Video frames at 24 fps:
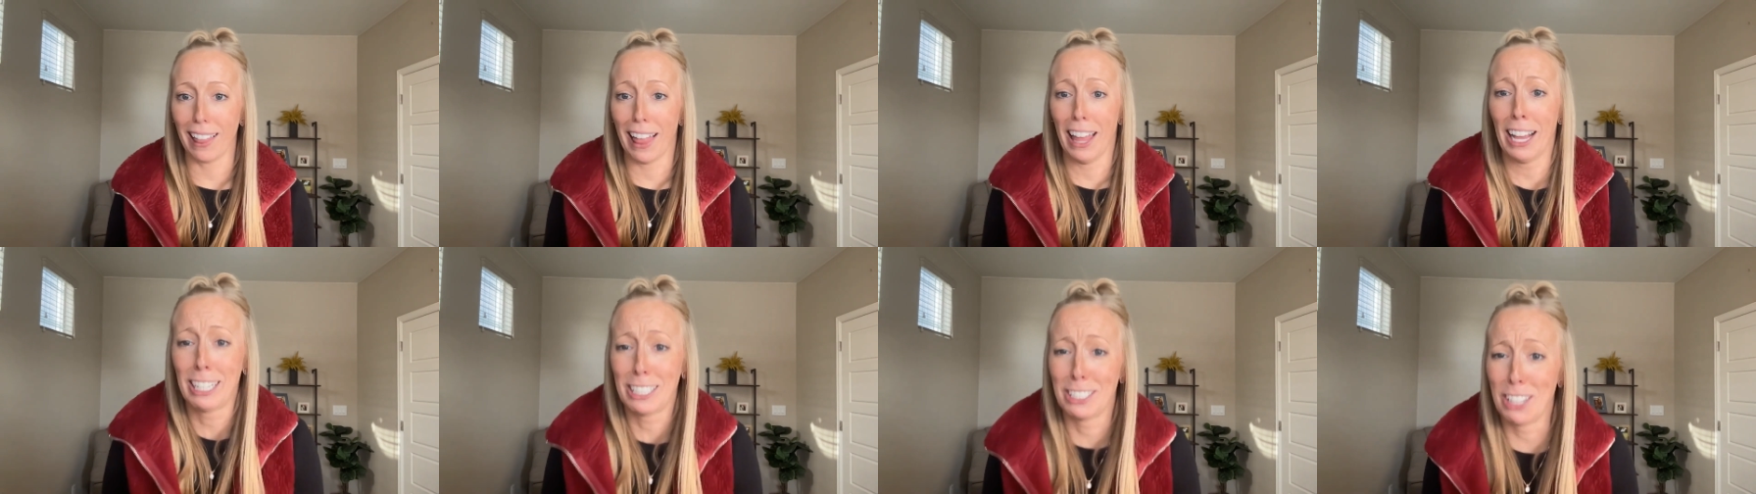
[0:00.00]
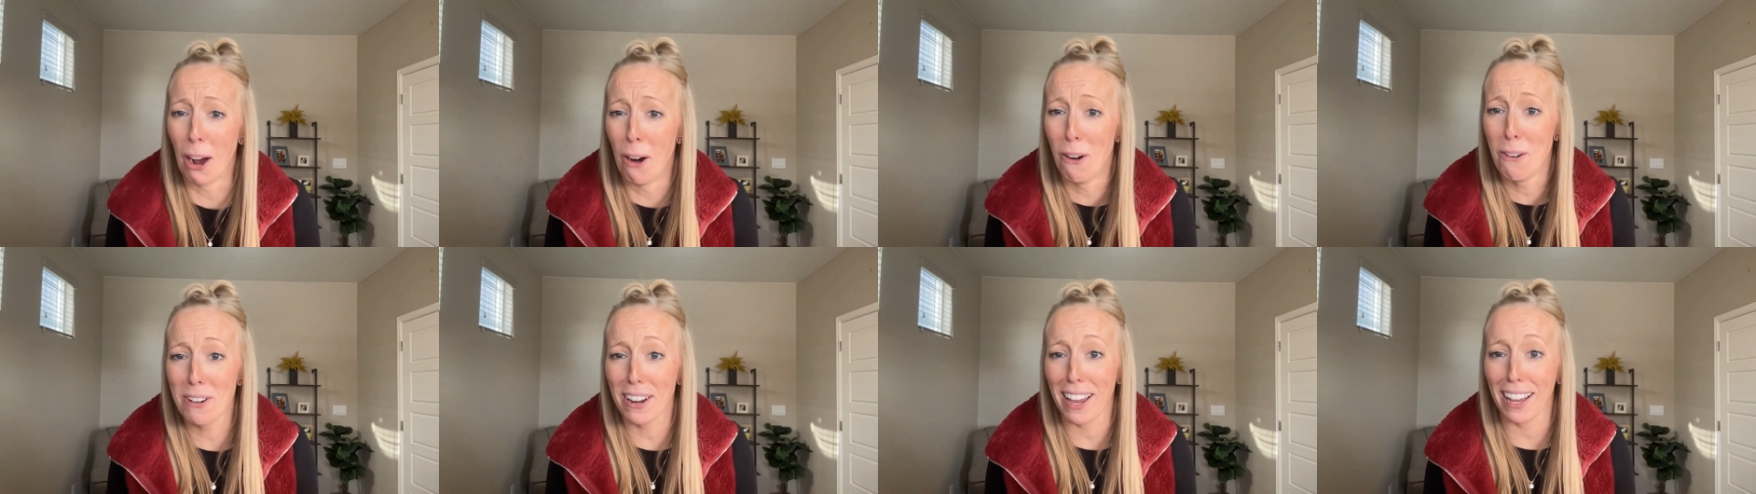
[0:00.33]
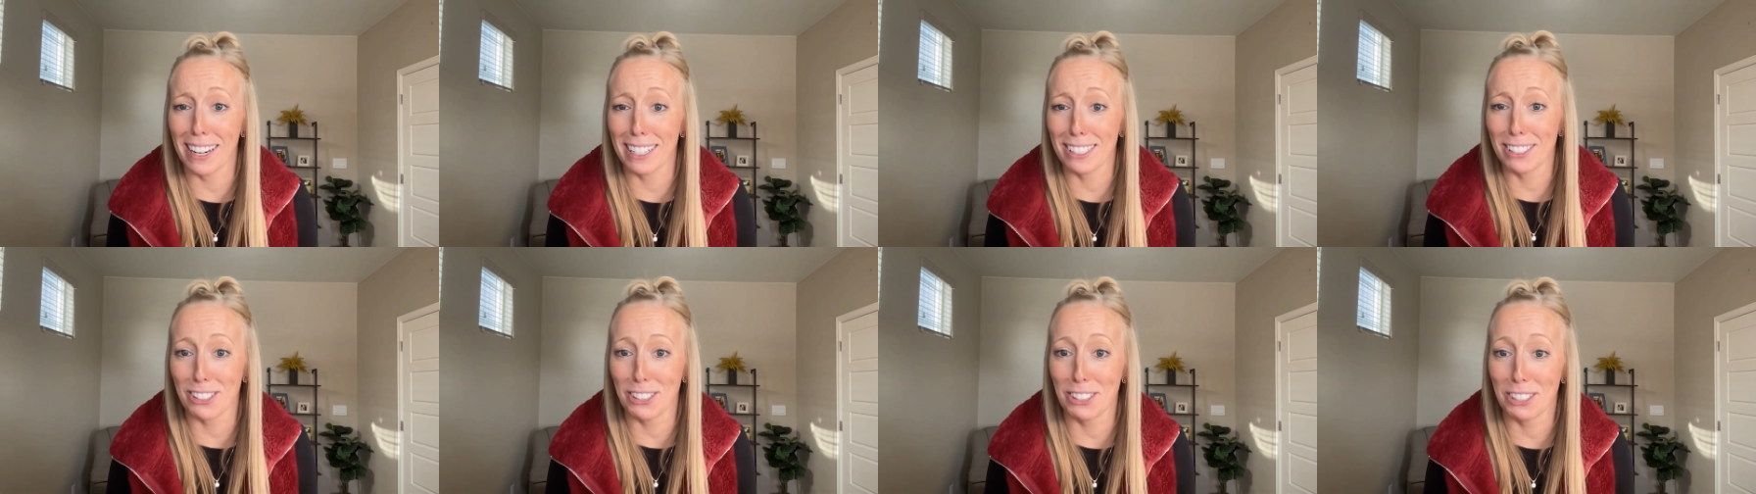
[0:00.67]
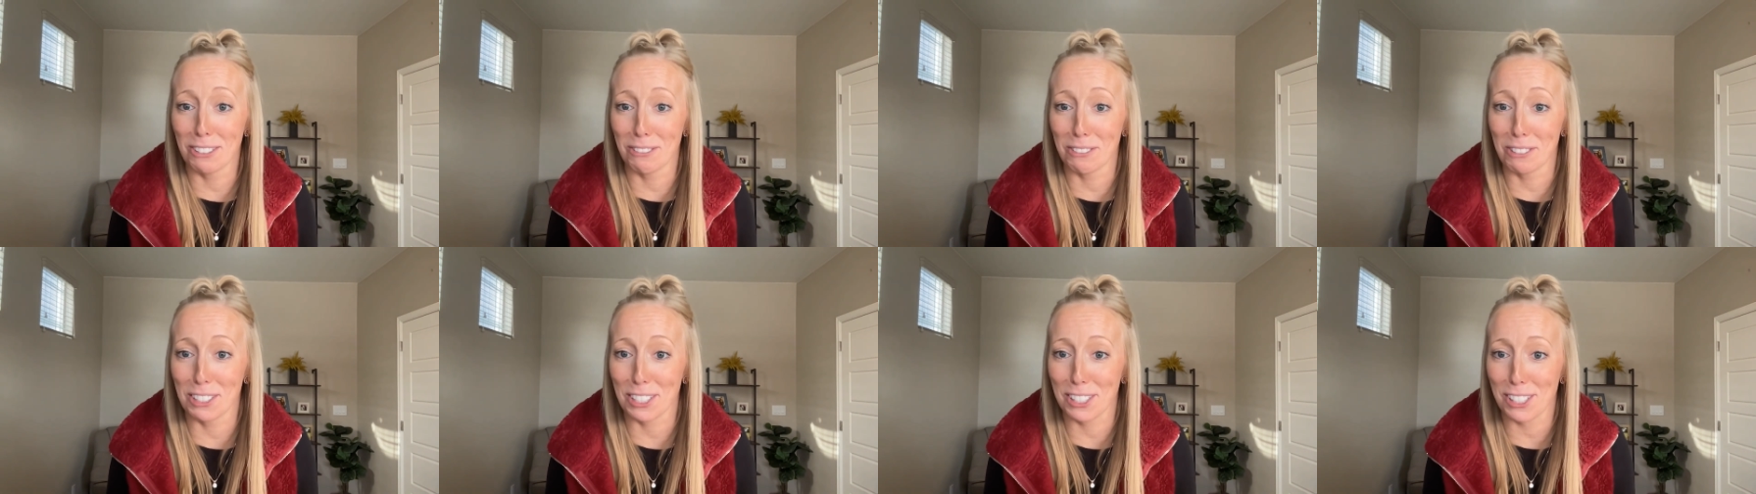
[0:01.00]
I like don't get as
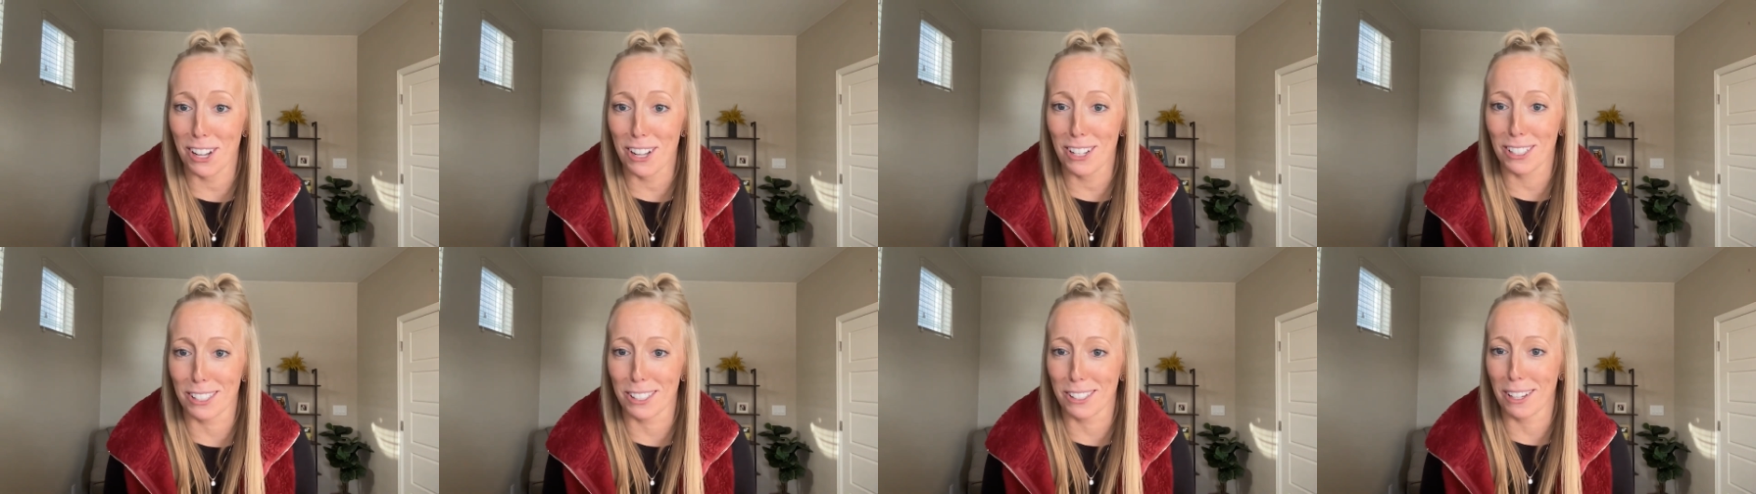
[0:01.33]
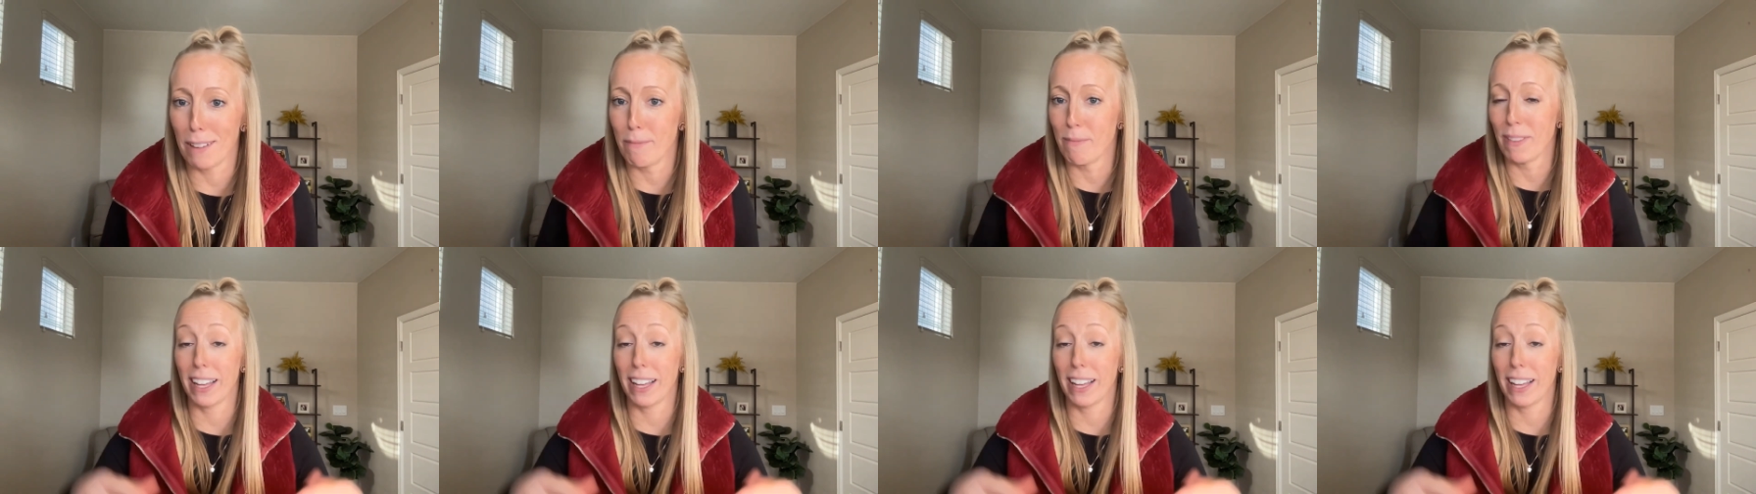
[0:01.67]
good of results.